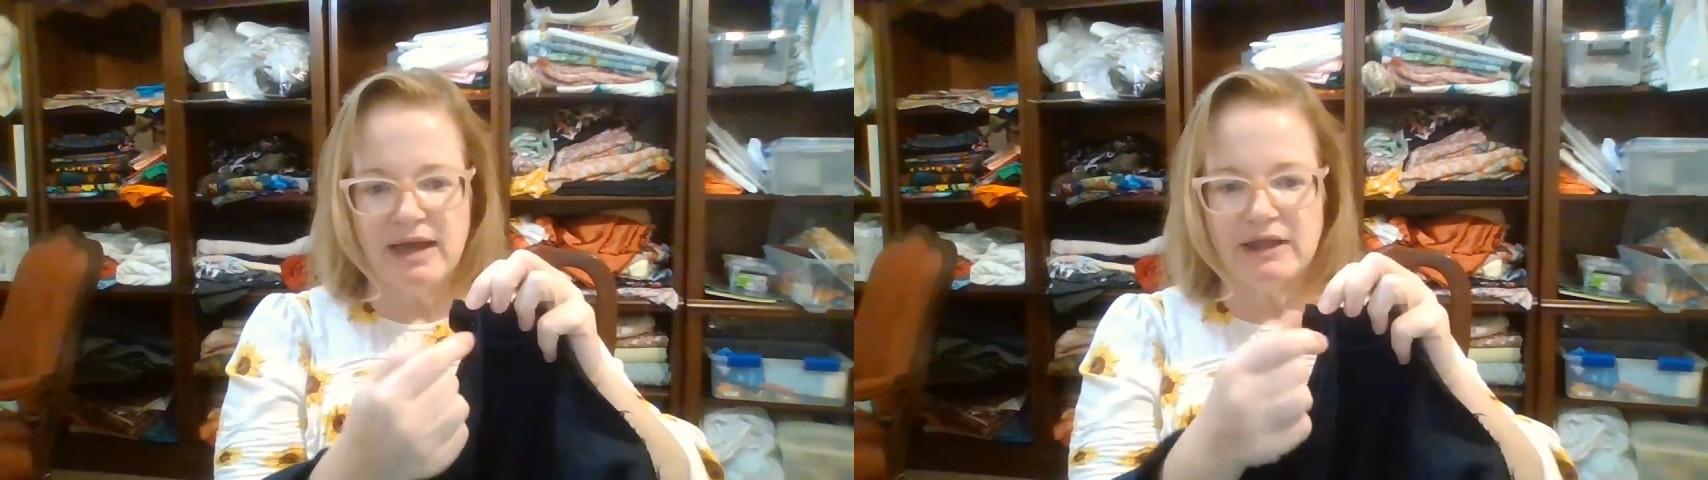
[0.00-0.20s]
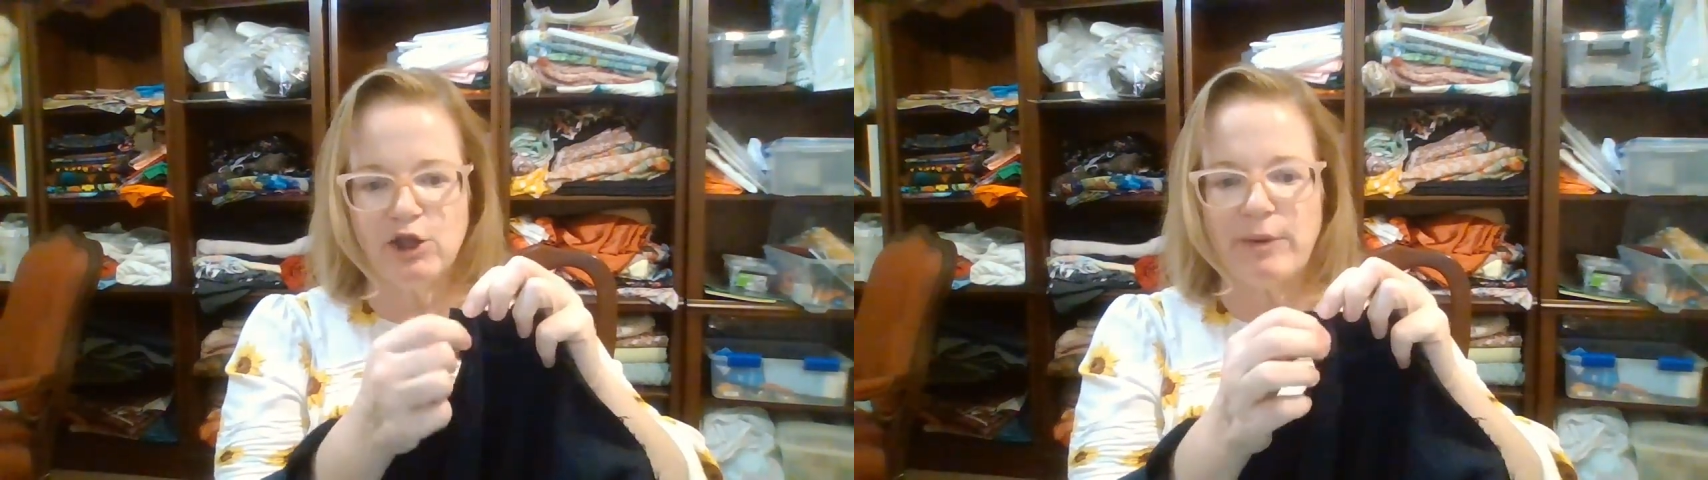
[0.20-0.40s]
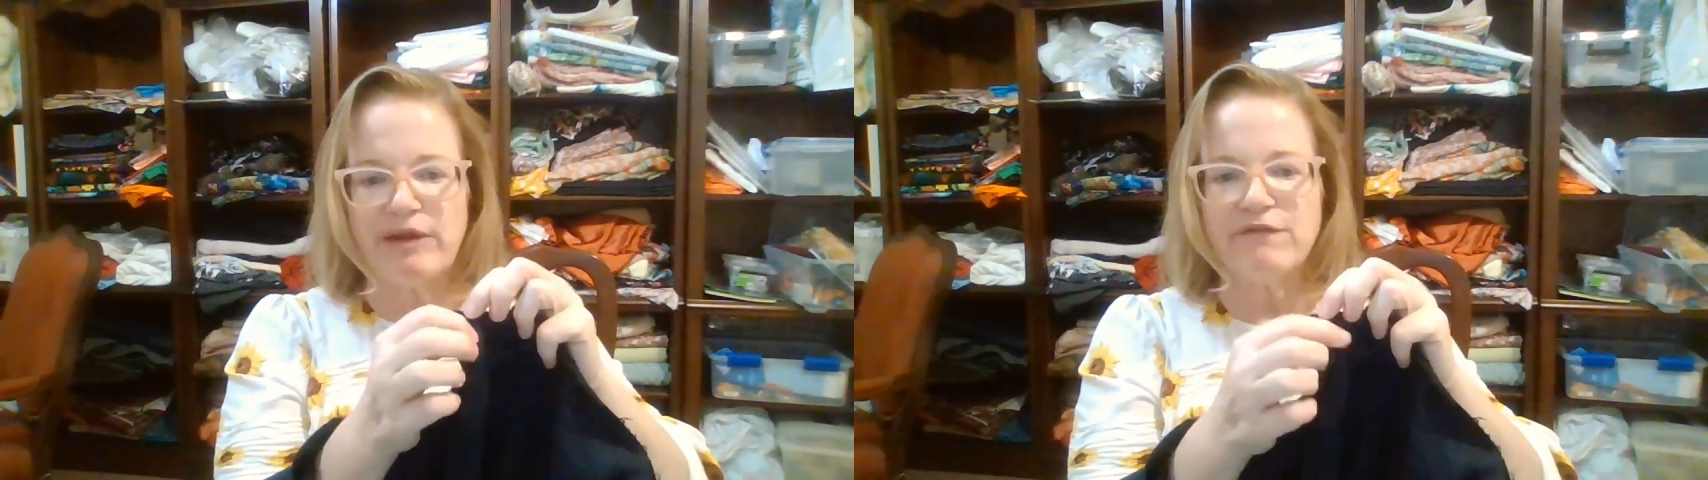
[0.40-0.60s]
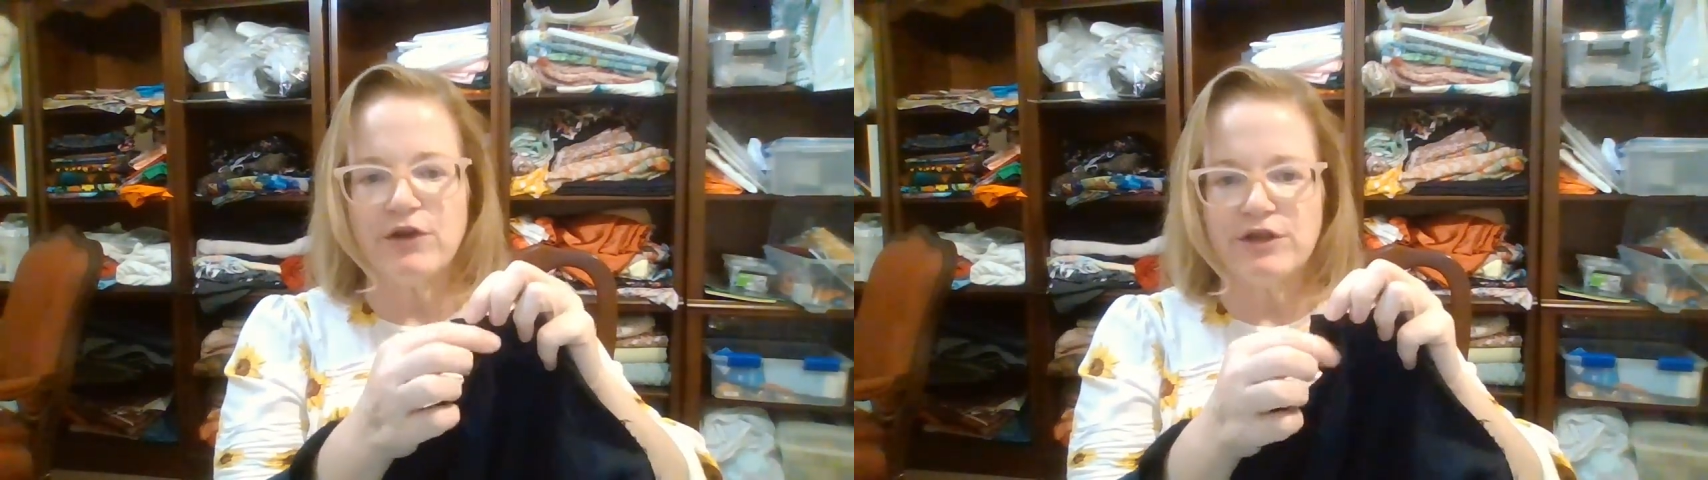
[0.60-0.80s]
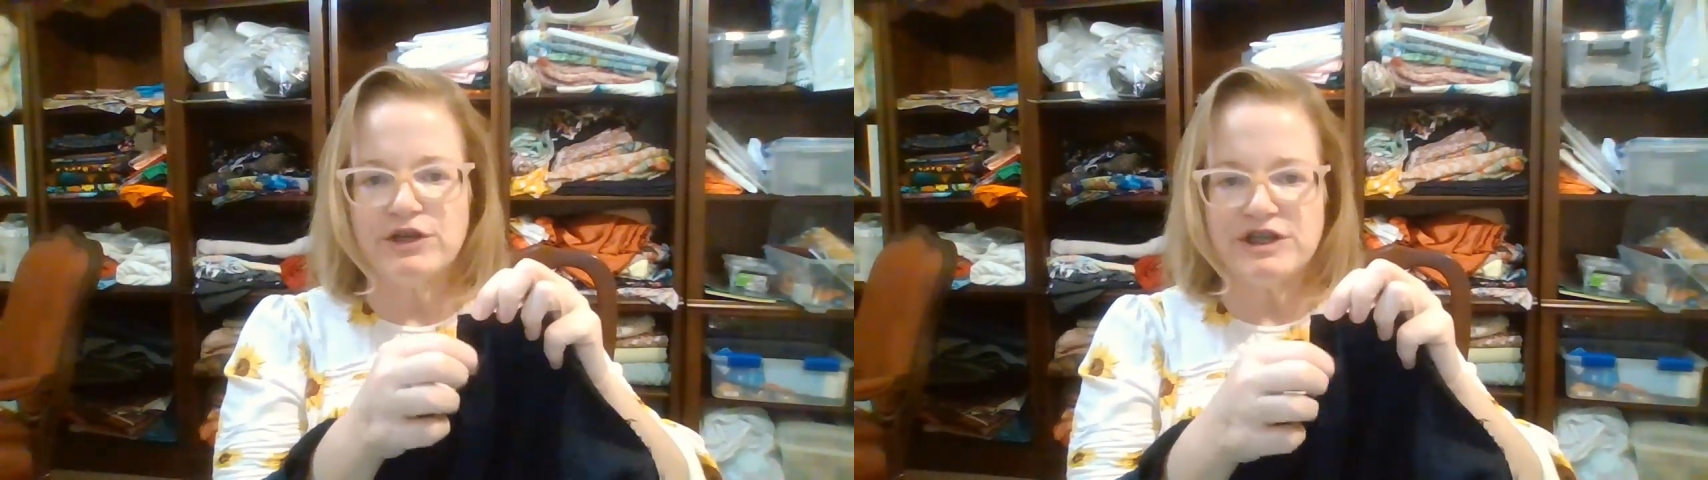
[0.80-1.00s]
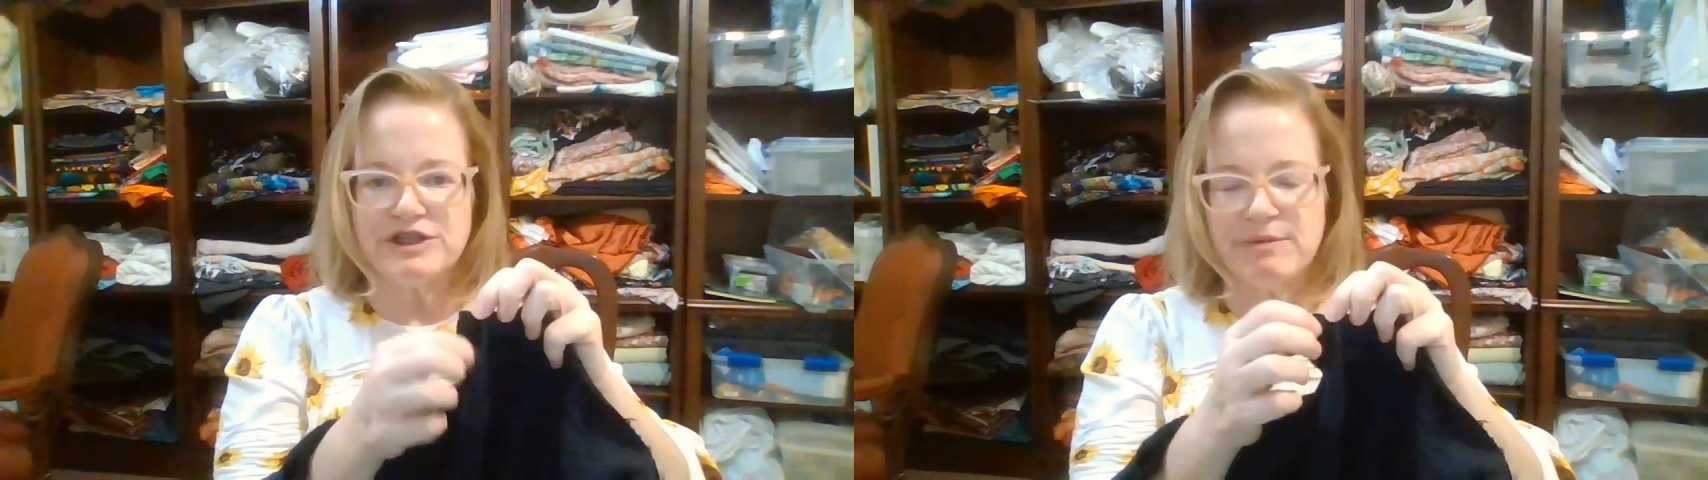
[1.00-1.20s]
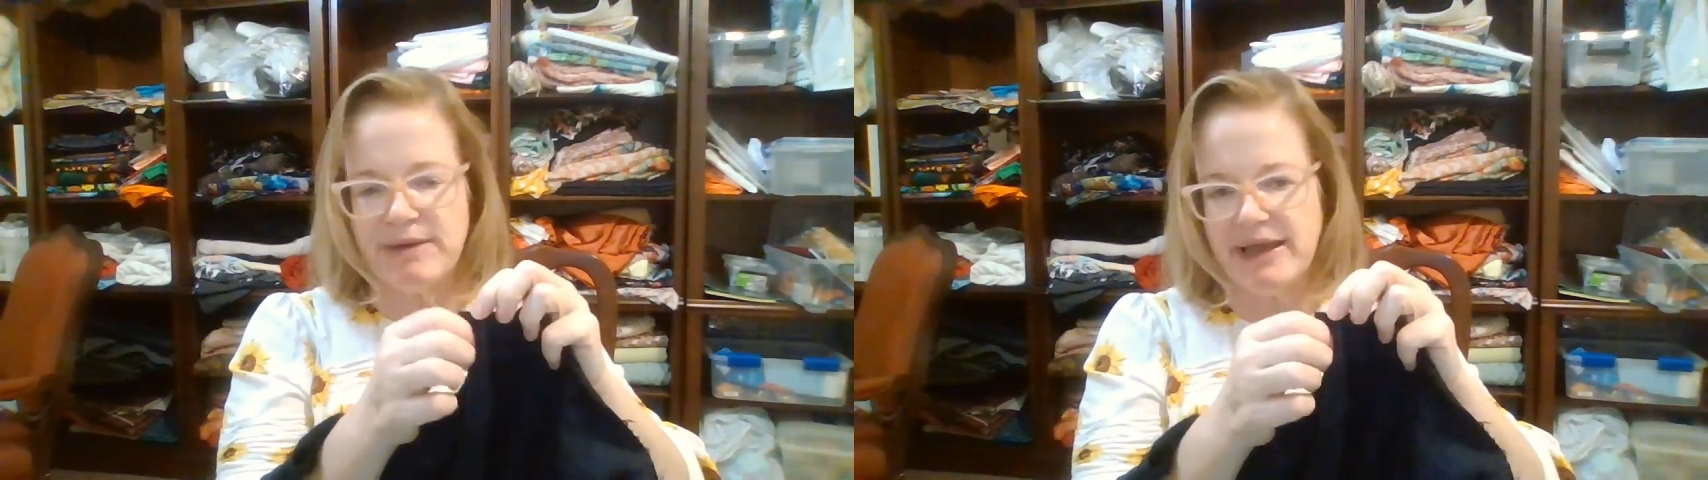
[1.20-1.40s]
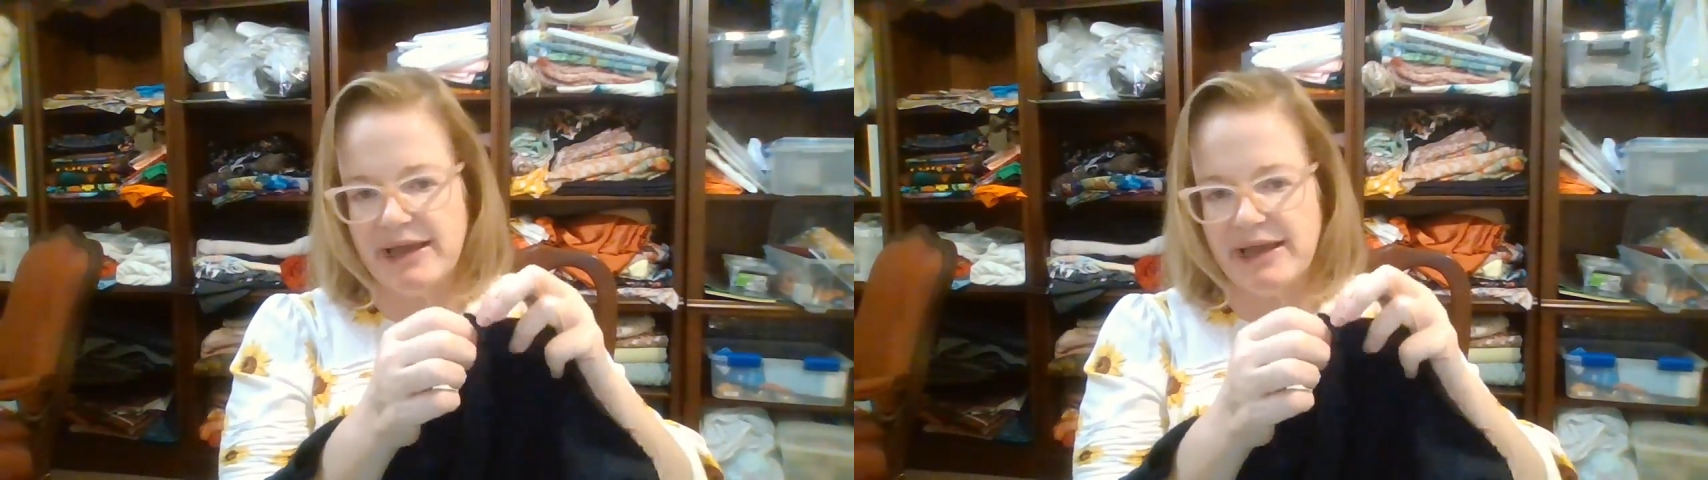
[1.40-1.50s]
a little bit further just to